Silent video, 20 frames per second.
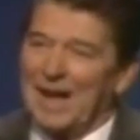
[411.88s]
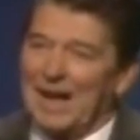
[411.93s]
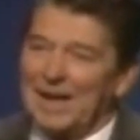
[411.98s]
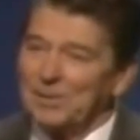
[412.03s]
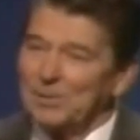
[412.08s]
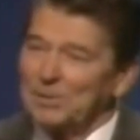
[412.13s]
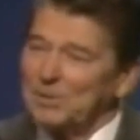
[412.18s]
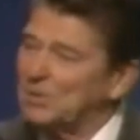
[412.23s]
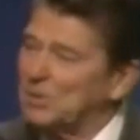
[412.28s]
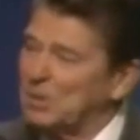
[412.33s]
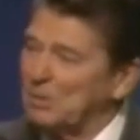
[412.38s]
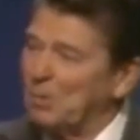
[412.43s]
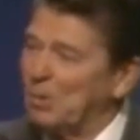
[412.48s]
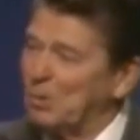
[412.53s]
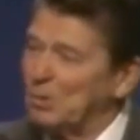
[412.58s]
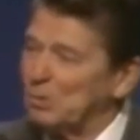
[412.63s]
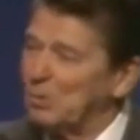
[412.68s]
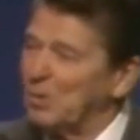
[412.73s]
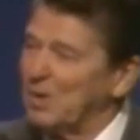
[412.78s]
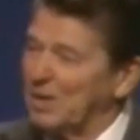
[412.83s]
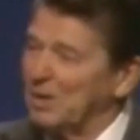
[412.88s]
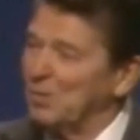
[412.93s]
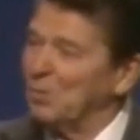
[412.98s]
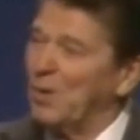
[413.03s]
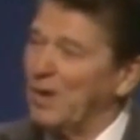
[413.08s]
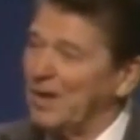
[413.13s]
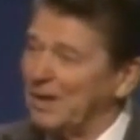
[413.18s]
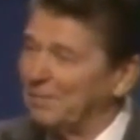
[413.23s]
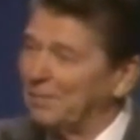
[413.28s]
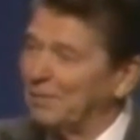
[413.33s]
I don't suppose we can
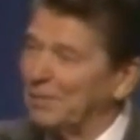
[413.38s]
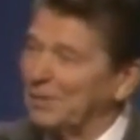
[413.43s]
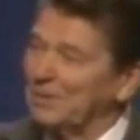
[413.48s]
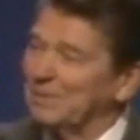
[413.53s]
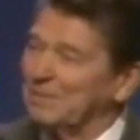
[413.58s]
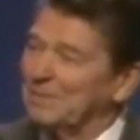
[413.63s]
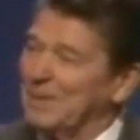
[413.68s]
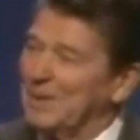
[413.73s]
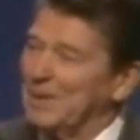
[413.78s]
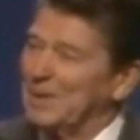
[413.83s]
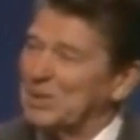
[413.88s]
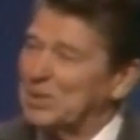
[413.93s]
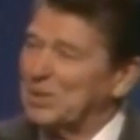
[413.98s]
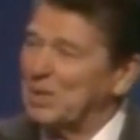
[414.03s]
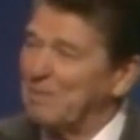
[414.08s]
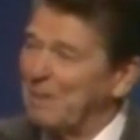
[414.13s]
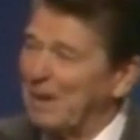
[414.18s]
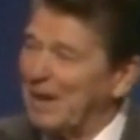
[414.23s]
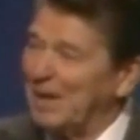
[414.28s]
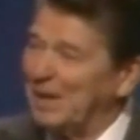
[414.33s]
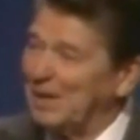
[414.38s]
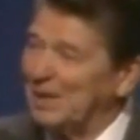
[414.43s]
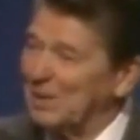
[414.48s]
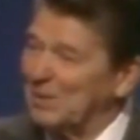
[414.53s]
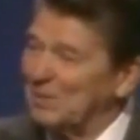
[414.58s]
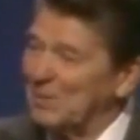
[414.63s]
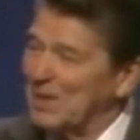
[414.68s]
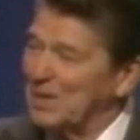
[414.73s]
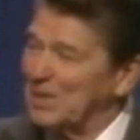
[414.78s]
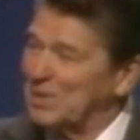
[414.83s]
wait for some
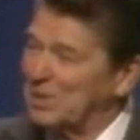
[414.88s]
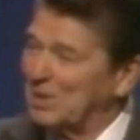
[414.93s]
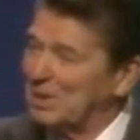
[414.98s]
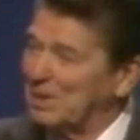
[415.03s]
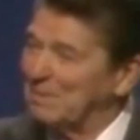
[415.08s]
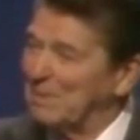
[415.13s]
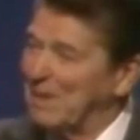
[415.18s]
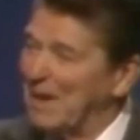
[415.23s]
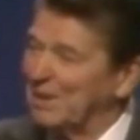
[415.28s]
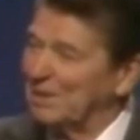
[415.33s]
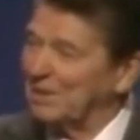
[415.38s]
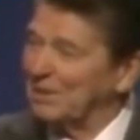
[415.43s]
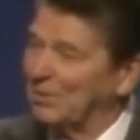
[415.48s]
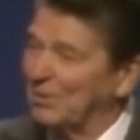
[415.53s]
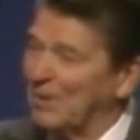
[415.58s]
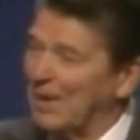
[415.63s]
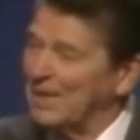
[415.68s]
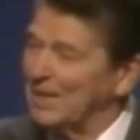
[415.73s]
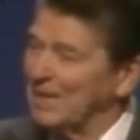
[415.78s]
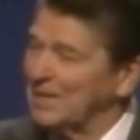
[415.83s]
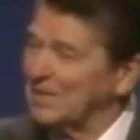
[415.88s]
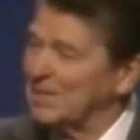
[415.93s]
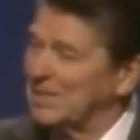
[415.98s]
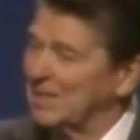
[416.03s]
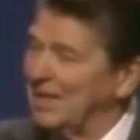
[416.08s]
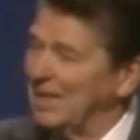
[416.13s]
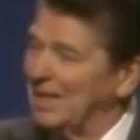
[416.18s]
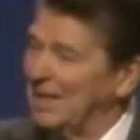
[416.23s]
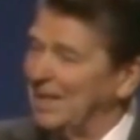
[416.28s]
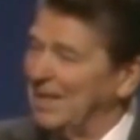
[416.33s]
alien race to come down and threaten us,
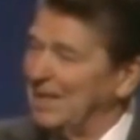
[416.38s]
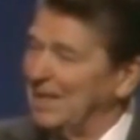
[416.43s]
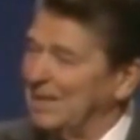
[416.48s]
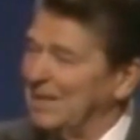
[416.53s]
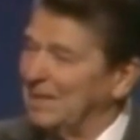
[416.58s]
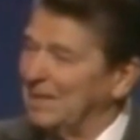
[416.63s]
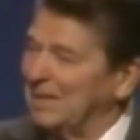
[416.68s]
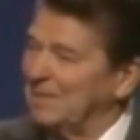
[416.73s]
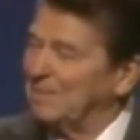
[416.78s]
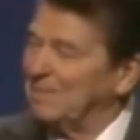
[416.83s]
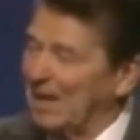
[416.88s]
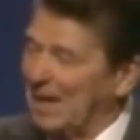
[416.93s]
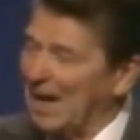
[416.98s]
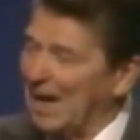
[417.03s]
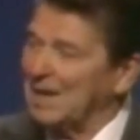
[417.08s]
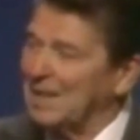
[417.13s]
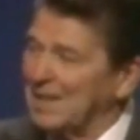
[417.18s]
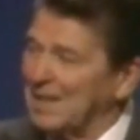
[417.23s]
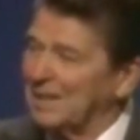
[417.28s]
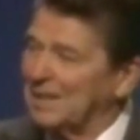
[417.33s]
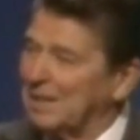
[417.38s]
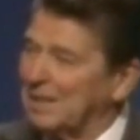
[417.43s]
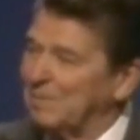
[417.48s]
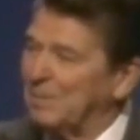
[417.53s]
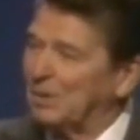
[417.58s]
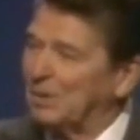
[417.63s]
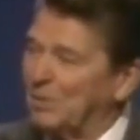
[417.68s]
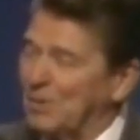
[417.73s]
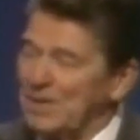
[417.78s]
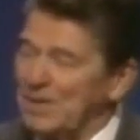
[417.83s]
but I think that
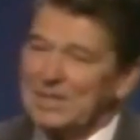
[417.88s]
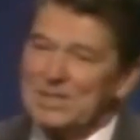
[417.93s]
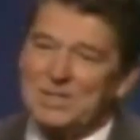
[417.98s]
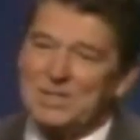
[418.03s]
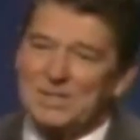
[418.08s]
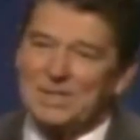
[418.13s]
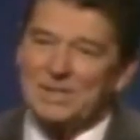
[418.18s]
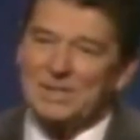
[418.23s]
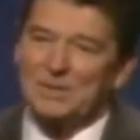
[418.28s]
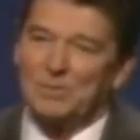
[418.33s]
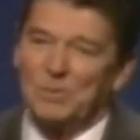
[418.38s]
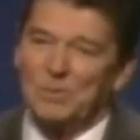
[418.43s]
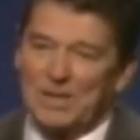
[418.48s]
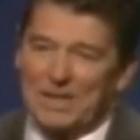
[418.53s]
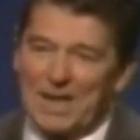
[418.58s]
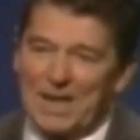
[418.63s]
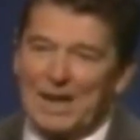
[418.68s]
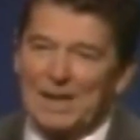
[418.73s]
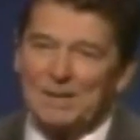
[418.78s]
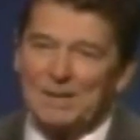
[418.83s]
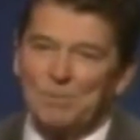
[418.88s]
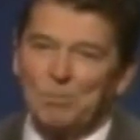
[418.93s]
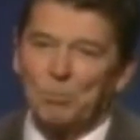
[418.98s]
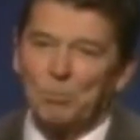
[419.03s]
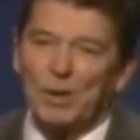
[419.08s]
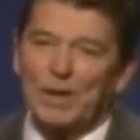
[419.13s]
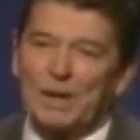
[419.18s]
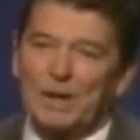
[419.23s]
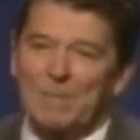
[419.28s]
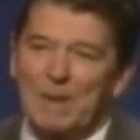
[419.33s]
between us we can
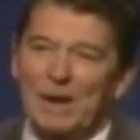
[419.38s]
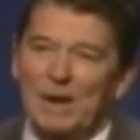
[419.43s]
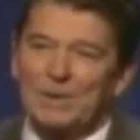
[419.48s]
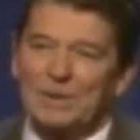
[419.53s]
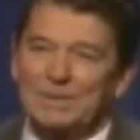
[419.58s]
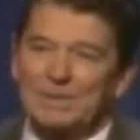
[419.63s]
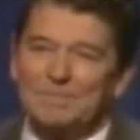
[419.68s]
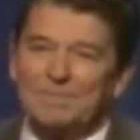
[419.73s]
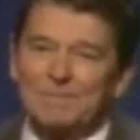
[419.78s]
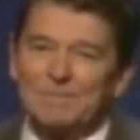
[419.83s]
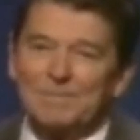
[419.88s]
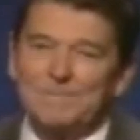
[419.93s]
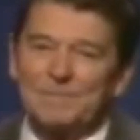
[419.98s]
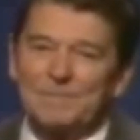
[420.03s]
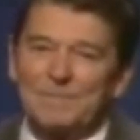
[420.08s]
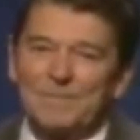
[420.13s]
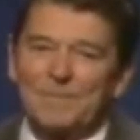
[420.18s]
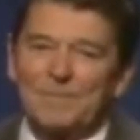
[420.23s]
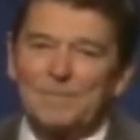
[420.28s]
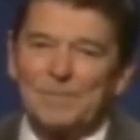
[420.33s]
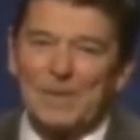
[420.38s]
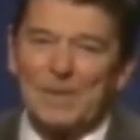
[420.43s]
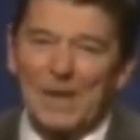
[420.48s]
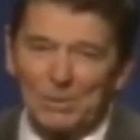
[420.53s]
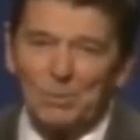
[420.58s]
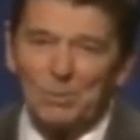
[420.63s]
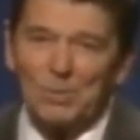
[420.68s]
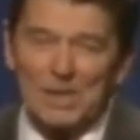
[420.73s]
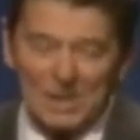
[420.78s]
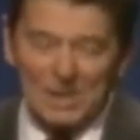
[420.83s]
bring about
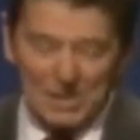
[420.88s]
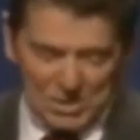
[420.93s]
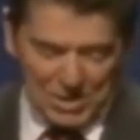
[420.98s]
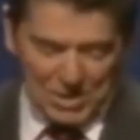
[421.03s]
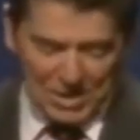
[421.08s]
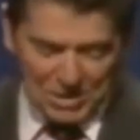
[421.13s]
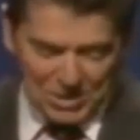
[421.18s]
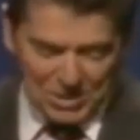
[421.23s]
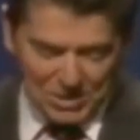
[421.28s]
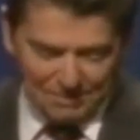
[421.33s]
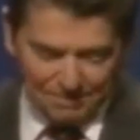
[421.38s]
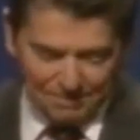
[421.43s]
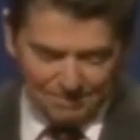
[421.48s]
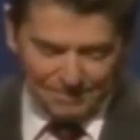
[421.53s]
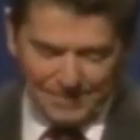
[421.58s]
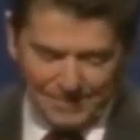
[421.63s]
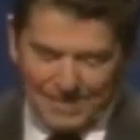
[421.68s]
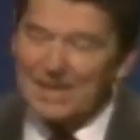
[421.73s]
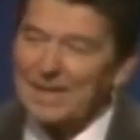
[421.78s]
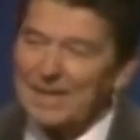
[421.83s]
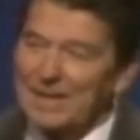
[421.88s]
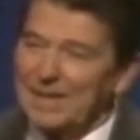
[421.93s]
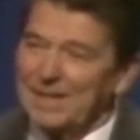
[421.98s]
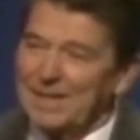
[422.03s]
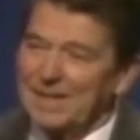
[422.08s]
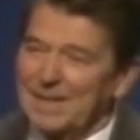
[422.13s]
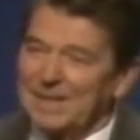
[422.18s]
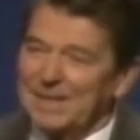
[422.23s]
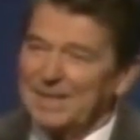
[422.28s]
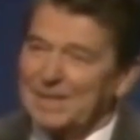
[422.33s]
that realization.
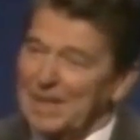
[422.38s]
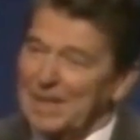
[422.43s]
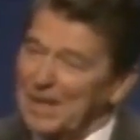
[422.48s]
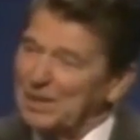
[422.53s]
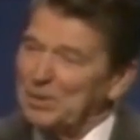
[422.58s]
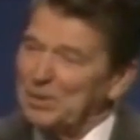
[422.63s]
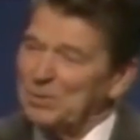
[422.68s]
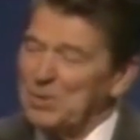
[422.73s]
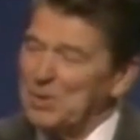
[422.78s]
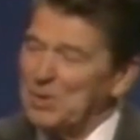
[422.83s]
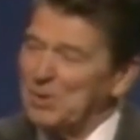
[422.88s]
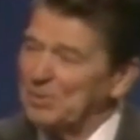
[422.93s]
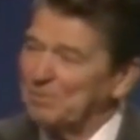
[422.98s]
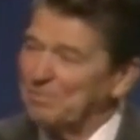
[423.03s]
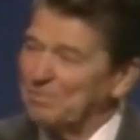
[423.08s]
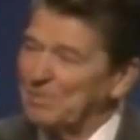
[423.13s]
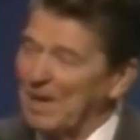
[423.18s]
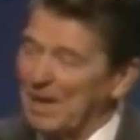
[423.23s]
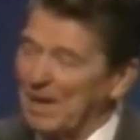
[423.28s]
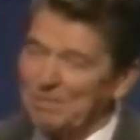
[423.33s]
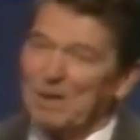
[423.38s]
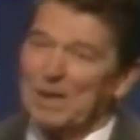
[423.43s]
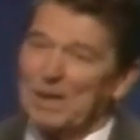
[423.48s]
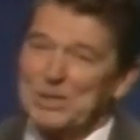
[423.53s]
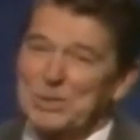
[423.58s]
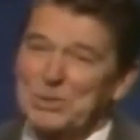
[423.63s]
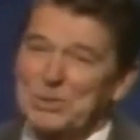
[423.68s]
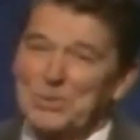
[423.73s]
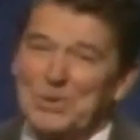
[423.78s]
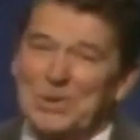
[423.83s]
Thank you all. God
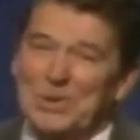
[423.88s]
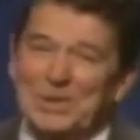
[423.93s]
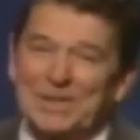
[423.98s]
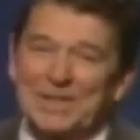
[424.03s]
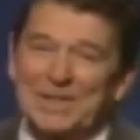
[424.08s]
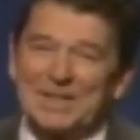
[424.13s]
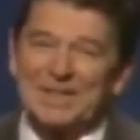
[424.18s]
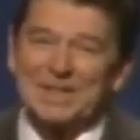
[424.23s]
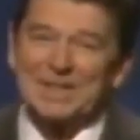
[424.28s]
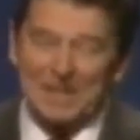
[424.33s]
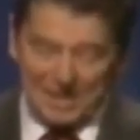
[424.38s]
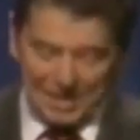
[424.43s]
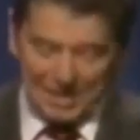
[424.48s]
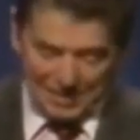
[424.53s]
bless you all.